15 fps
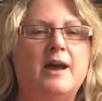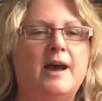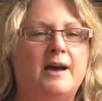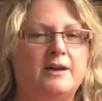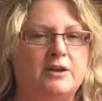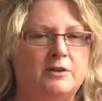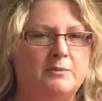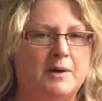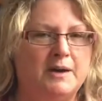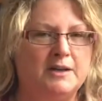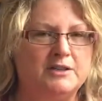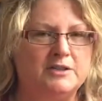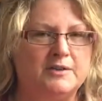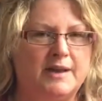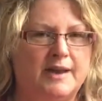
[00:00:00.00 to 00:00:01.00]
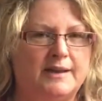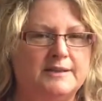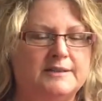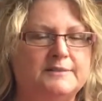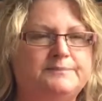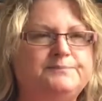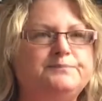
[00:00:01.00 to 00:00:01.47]
How do you monitor
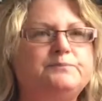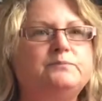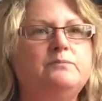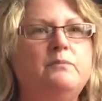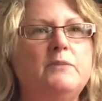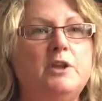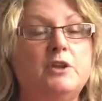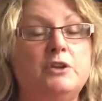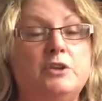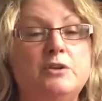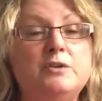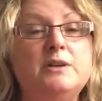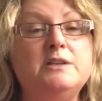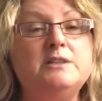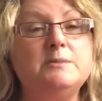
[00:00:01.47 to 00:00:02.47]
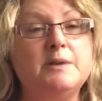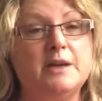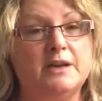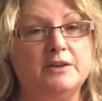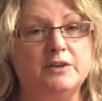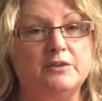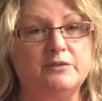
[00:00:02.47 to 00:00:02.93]
that? You need to be
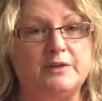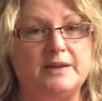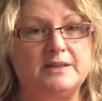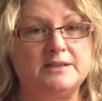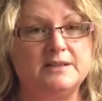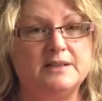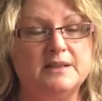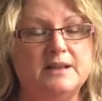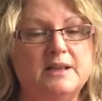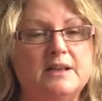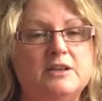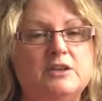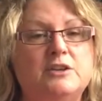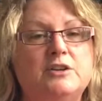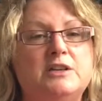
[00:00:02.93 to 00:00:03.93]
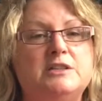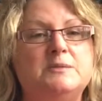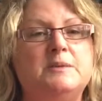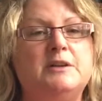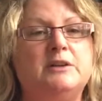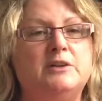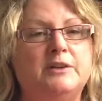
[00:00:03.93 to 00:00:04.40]
on your feet. You need to
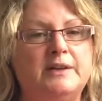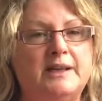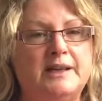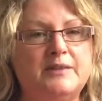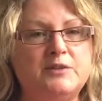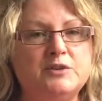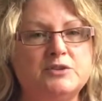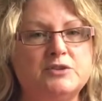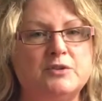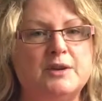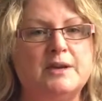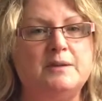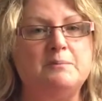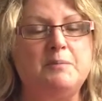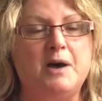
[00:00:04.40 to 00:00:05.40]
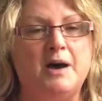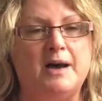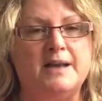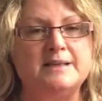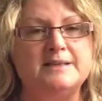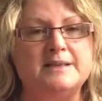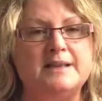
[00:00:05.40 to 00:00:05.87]
be looking at their screen,
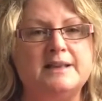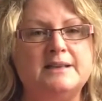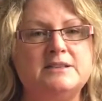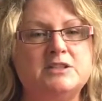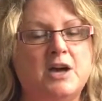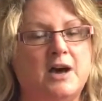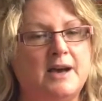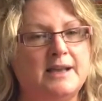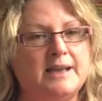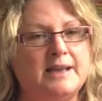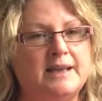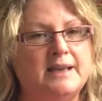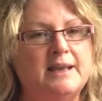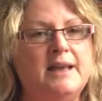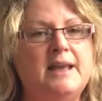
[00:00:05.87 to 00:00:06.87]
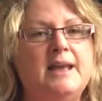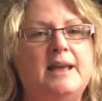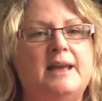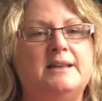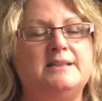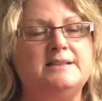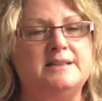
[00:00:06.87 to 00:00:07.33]
pausing and talking
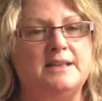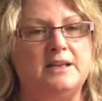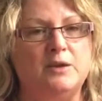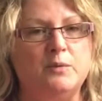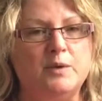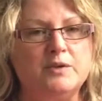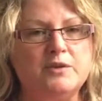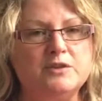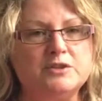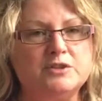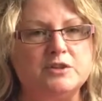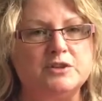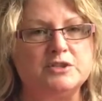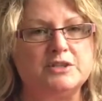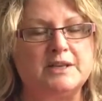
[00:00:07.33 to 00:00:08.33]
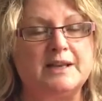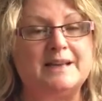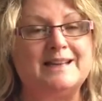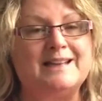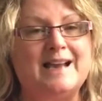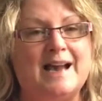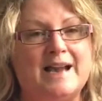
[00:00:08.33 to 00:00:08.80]
and seeing where they're searching
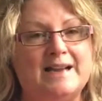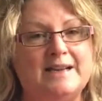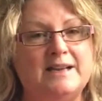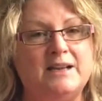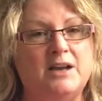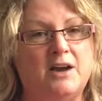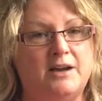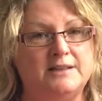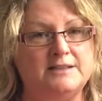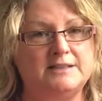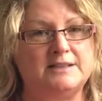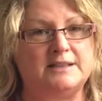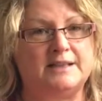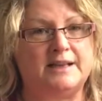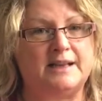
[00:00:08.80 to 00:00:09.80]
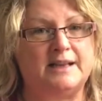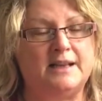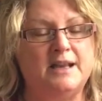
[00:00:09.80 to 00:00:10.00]
and guiding constantly.